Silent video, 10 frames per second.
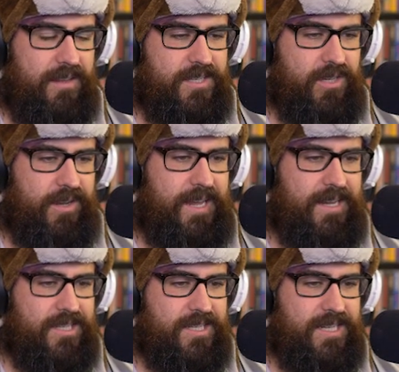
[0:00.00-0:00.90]
The student
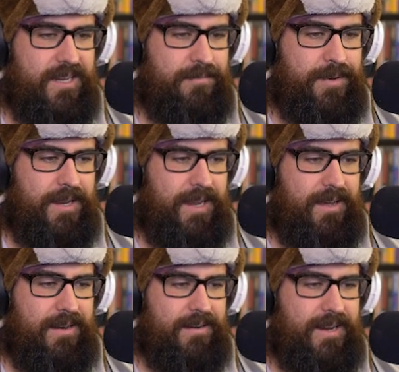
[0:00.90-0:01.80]
council said being
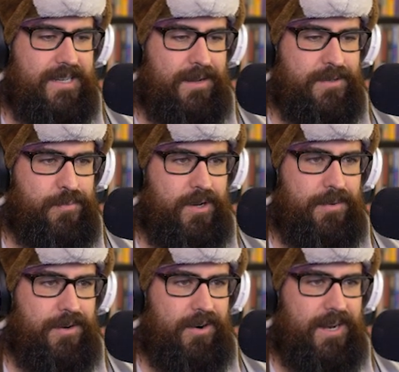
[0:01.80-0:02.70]
out at nighttime is
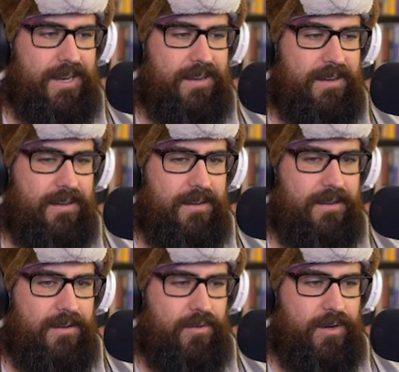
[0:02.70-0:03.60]
prohibited, right? Huh?
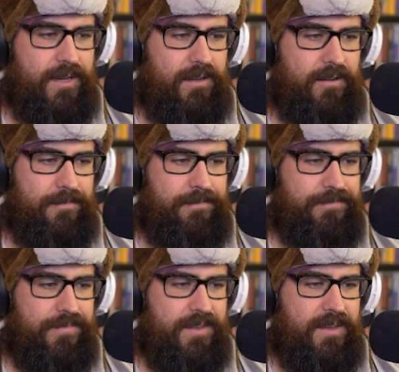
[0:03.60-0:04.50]
Well, I
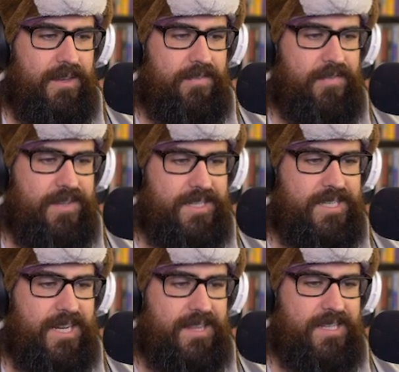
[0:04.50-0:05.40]
told you. If you're feeling
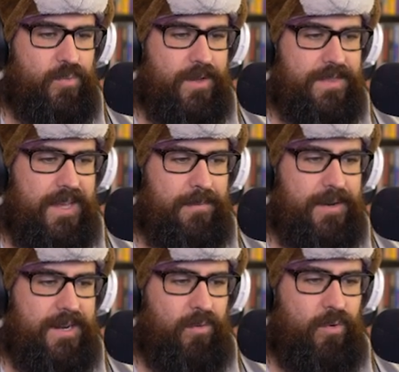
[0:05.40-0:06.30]
sick, that's one thing,
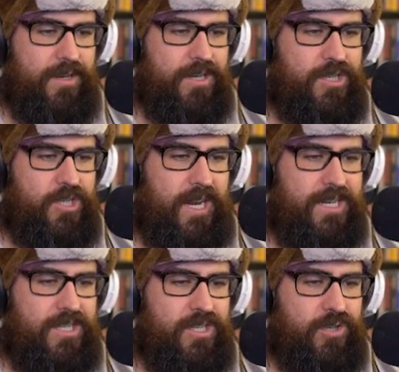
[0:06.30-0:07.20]
but I don't want you to
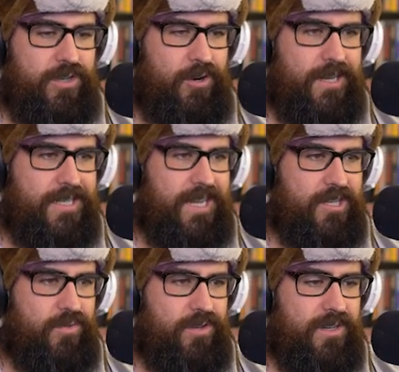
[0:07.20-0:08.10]
change the tra training
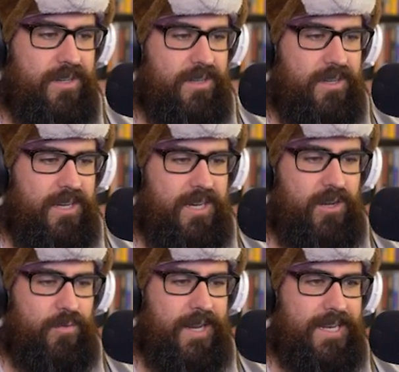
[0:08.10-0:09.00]
schedule. You
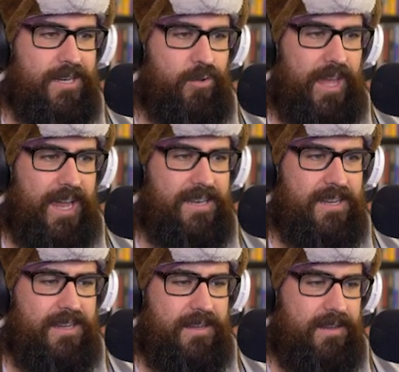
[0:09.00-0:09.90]
don't need to do
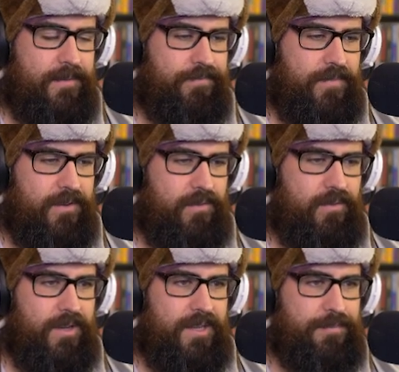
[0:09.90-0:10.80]
that.
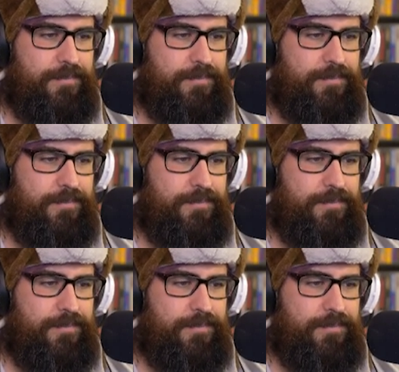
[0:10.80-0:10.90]
Really?